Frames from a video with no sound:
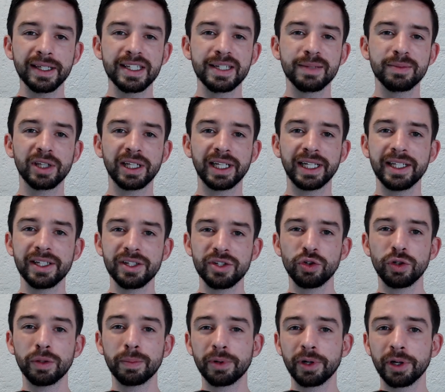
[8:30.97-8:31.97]
some clients who
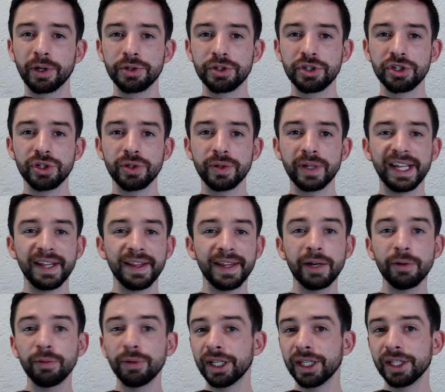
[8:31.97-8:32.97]
approach you and they
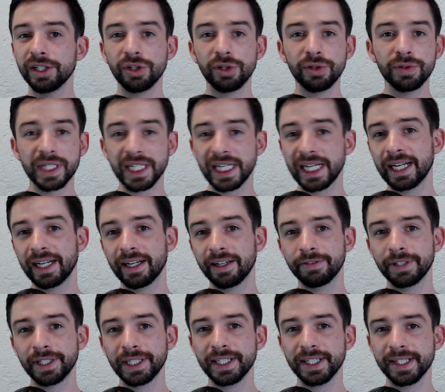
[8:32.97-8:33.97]
really don't have
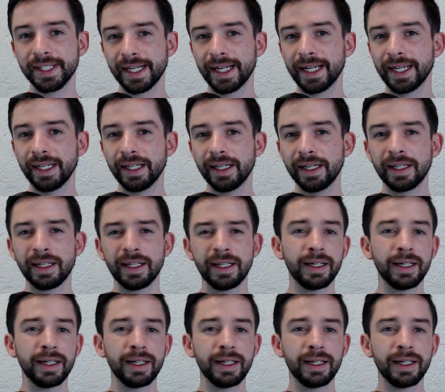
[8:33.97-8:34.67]
a design.